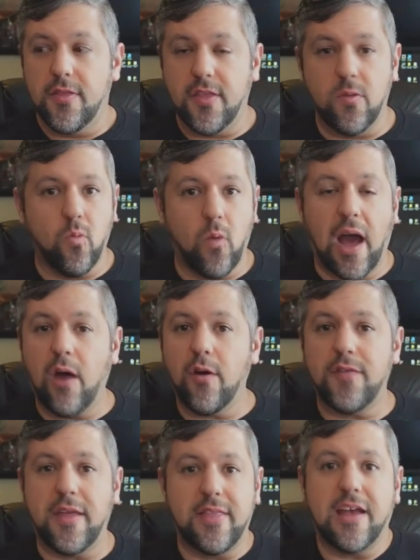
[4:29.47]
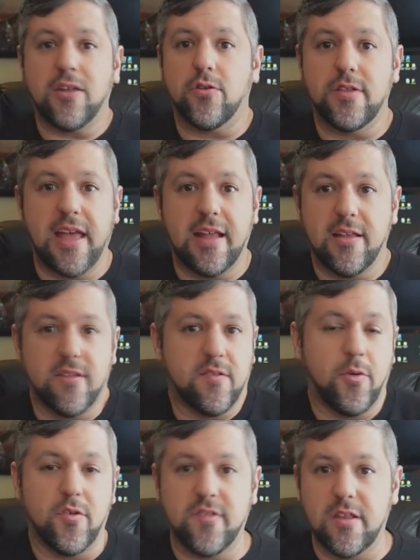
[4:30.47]
then how have they not earned that as
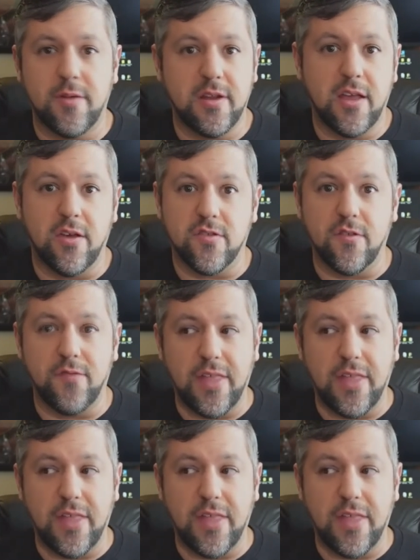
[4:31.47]
opposed to anybody else?